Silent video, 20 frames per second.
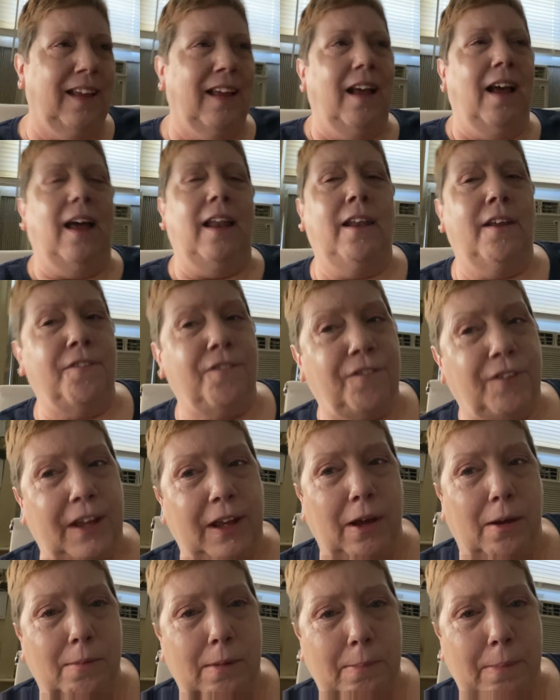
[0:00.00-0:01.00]
I love
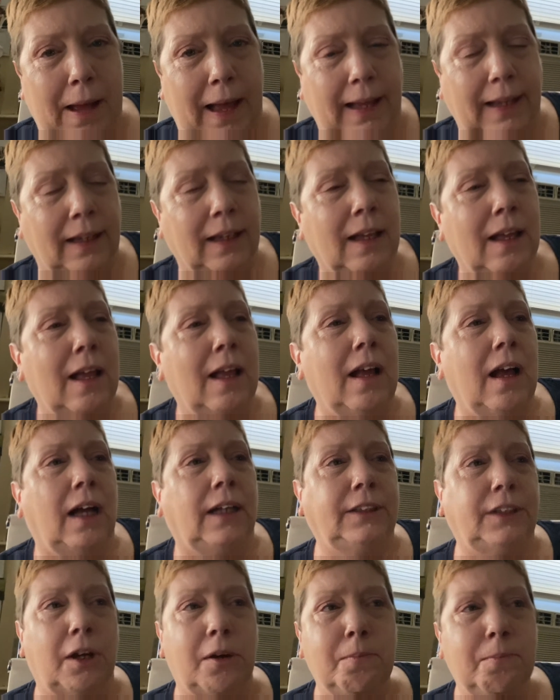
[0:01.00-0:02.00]
feet on my bag.
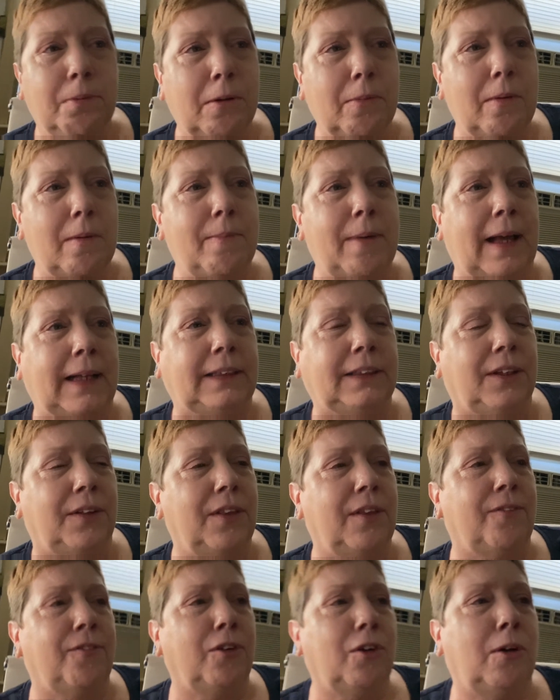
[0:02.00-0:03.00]
I don't put my bags on
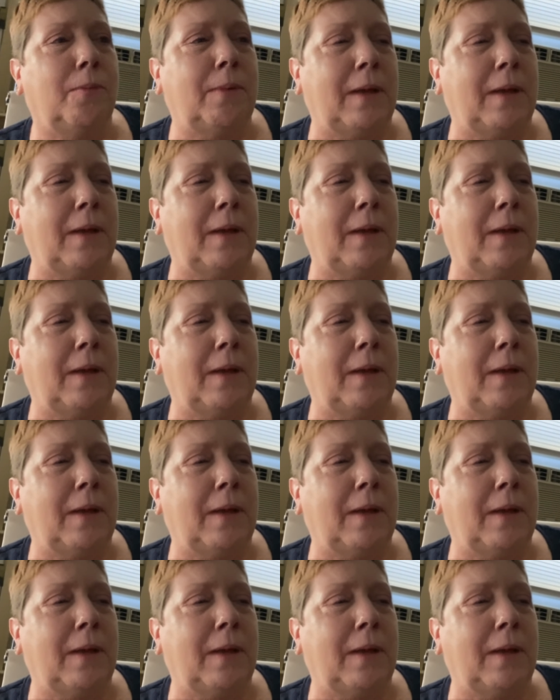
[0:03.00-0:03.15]
the floor,